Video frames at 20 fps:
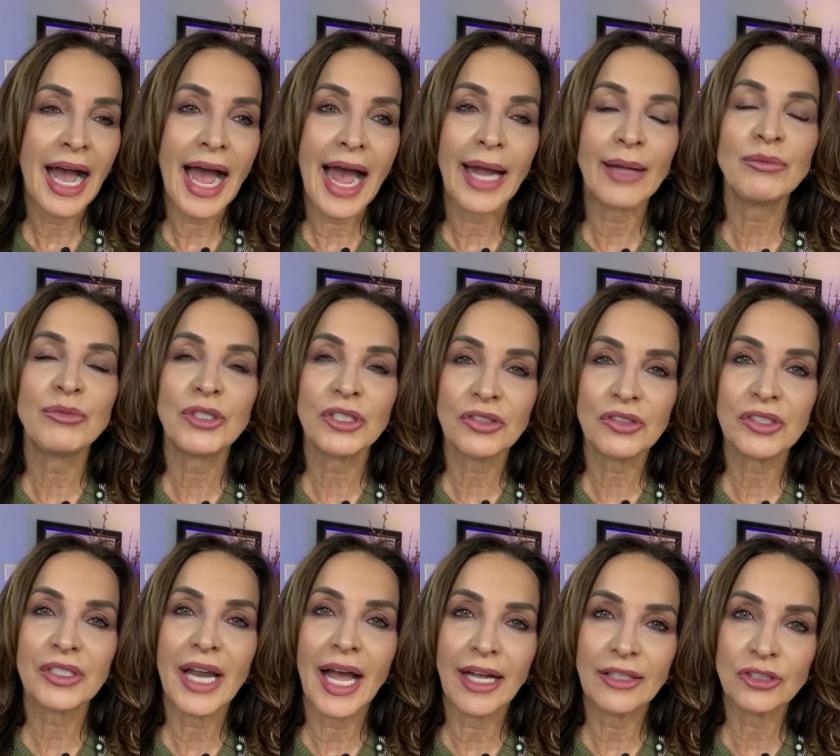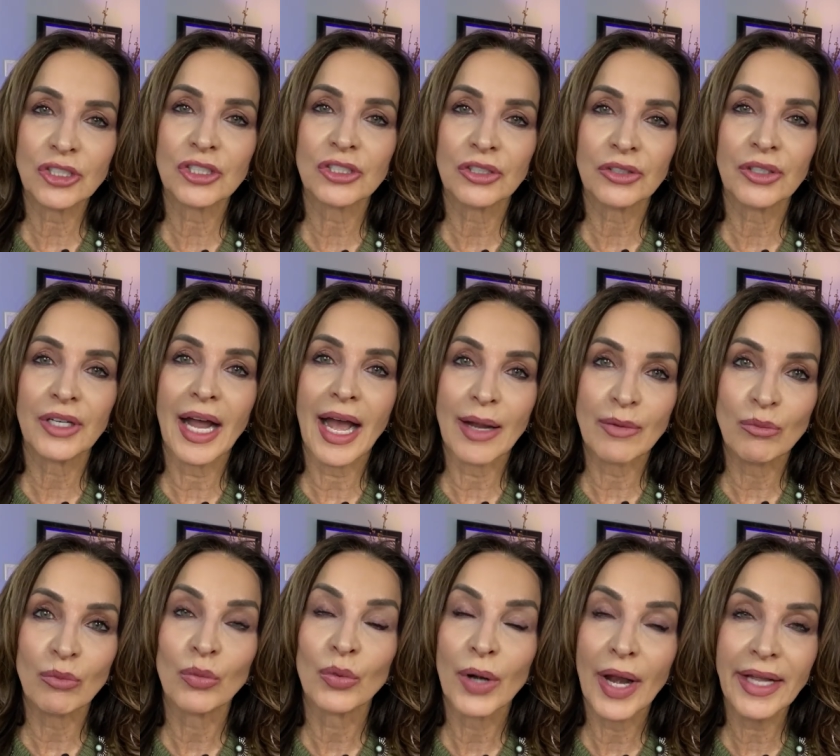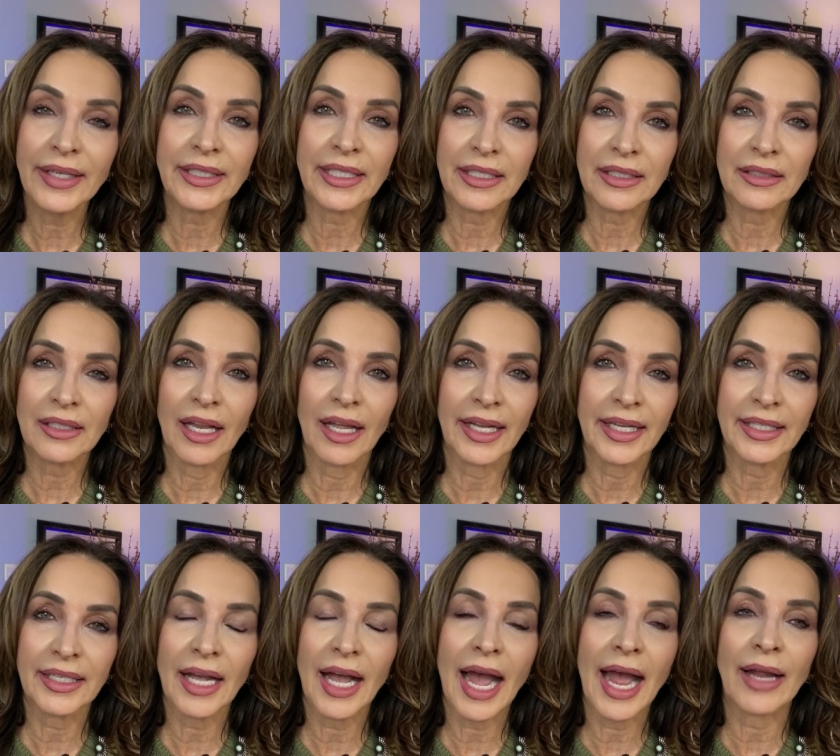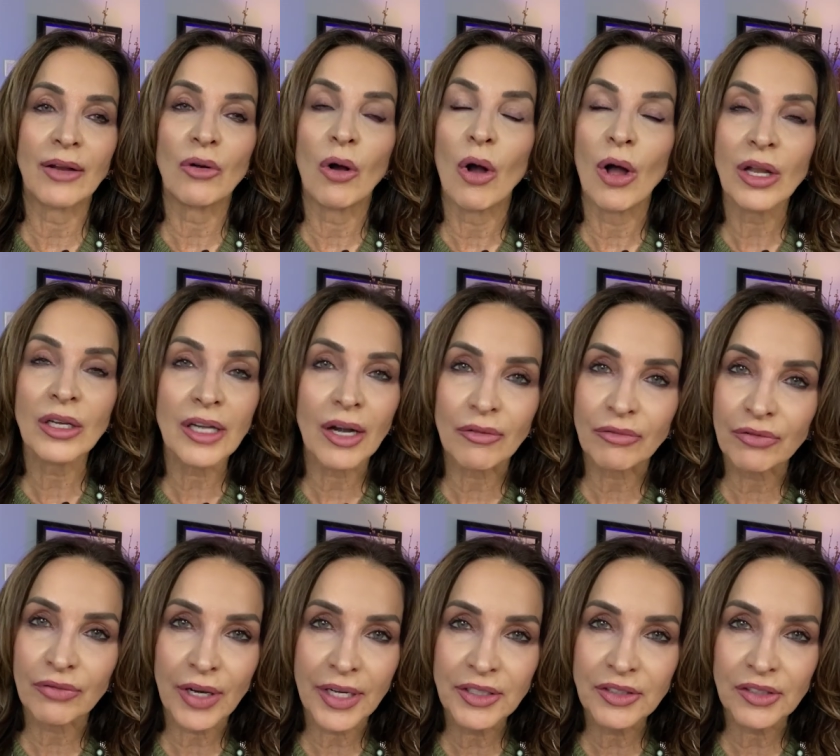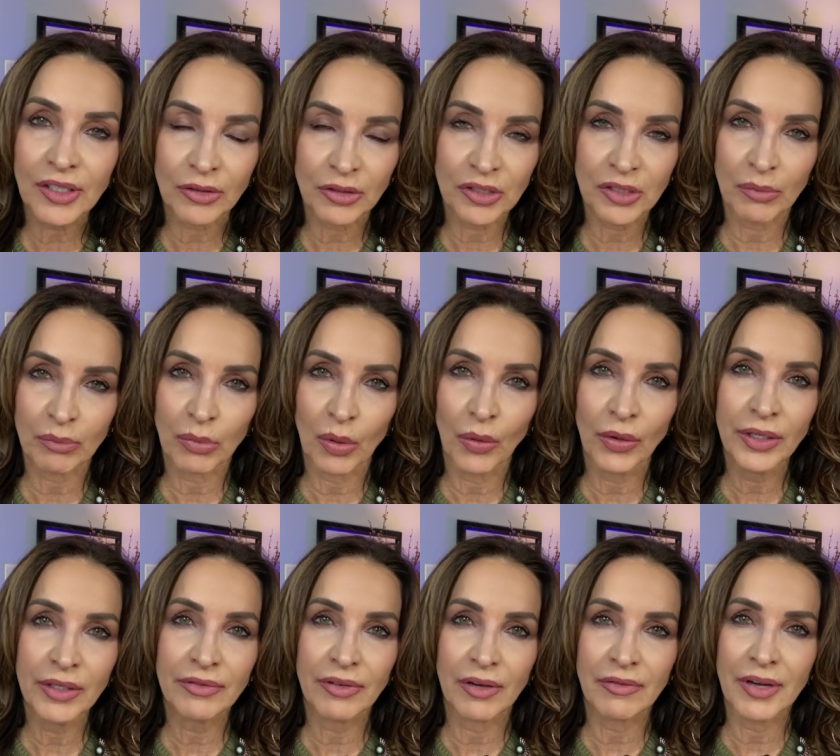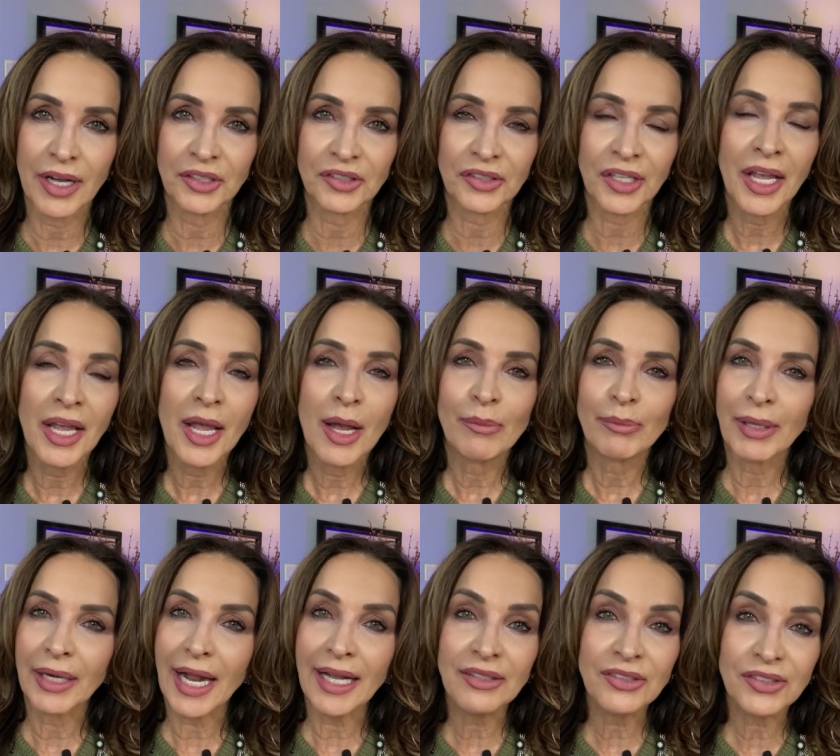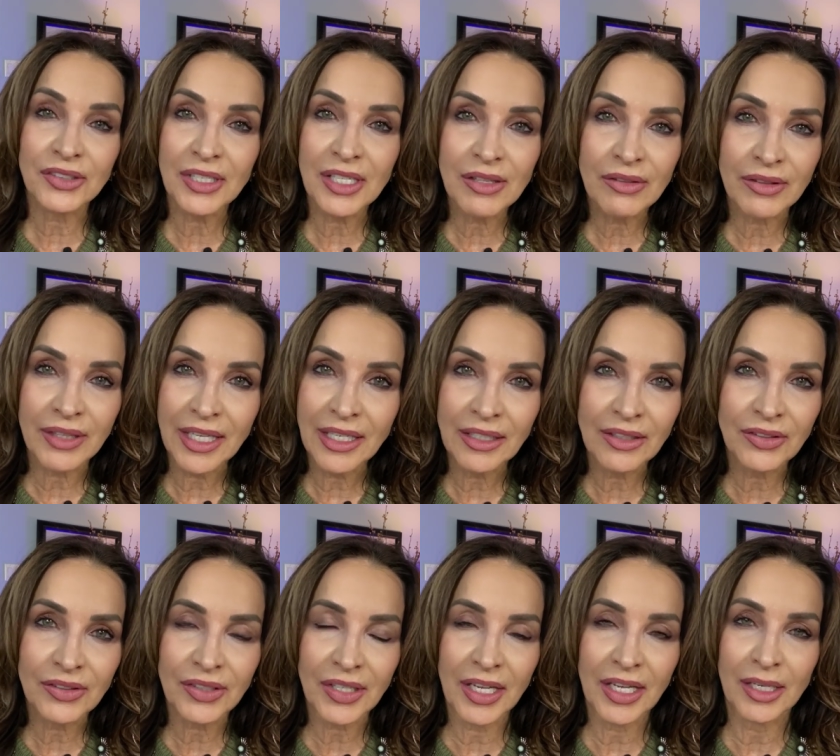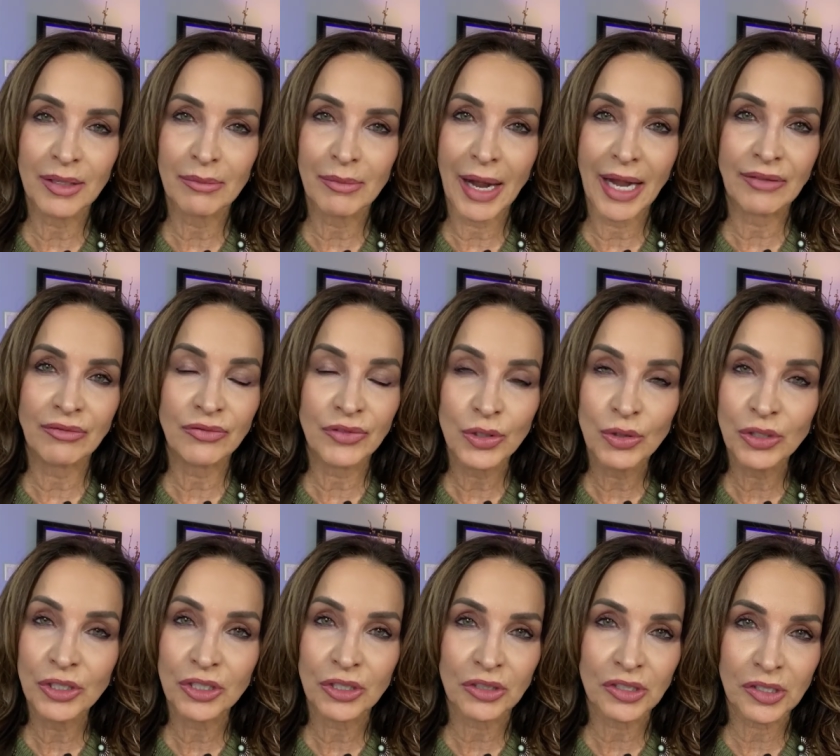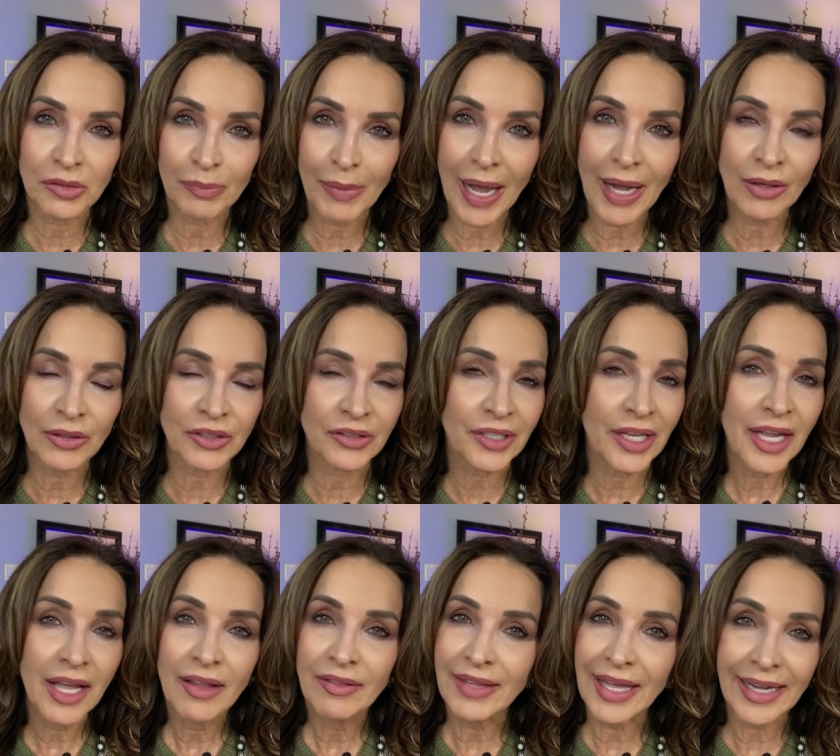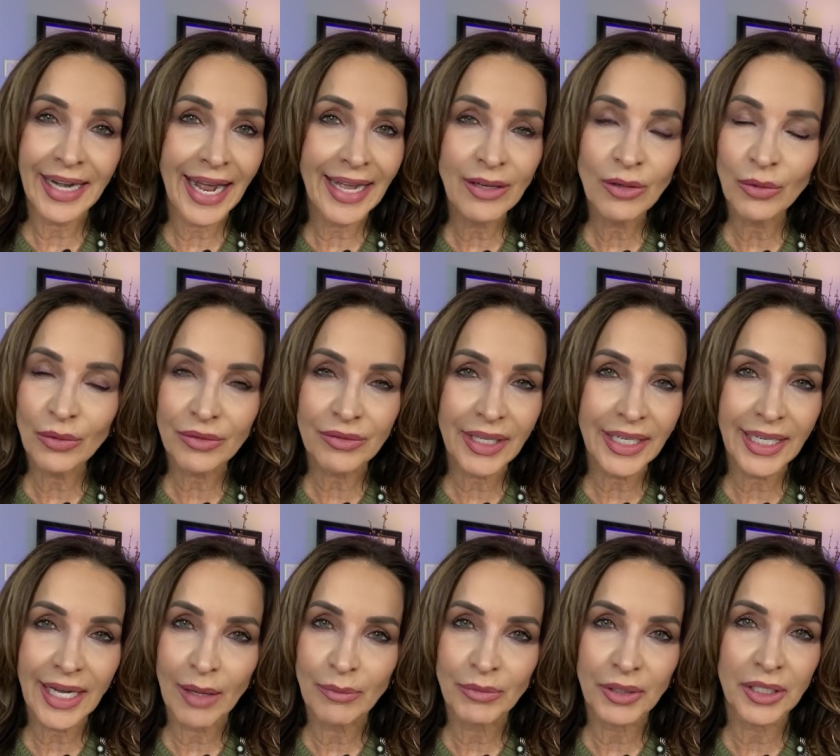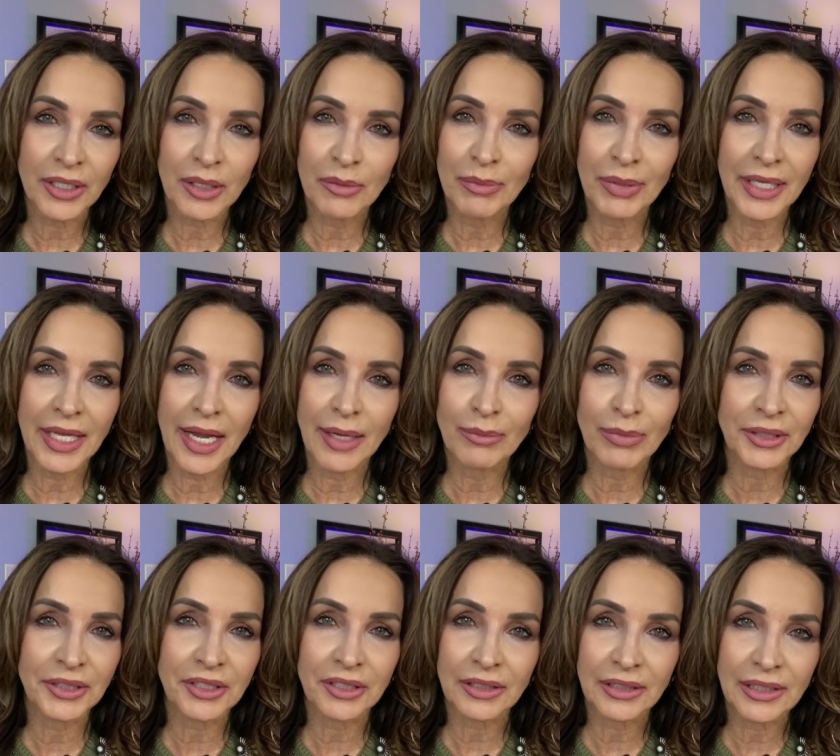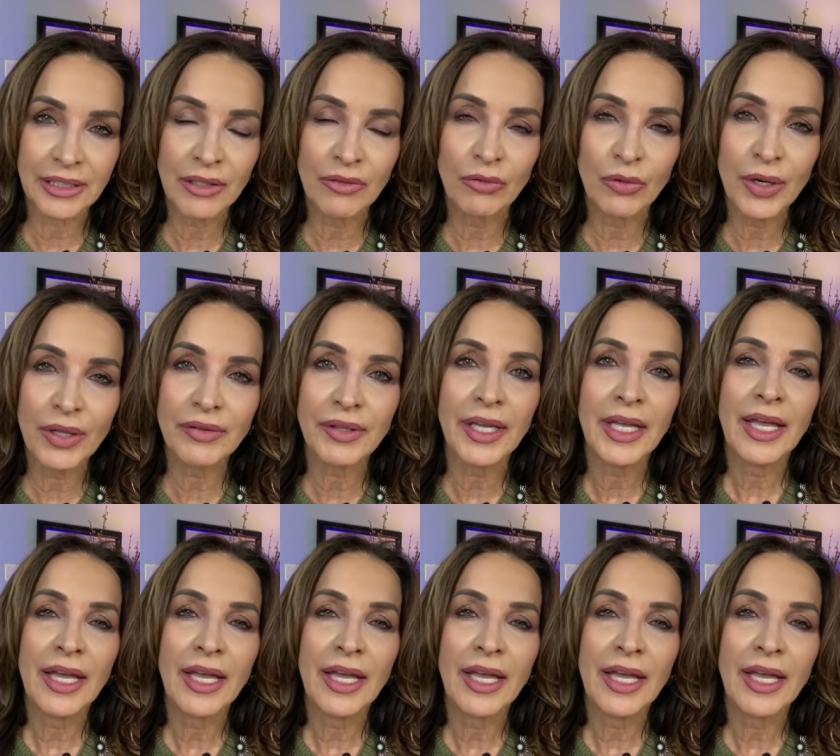I'm just not sure I'm ready. Like I all our friends are supportive of us, but I see things in my future spouse that I don't think I'm going to be able to live with.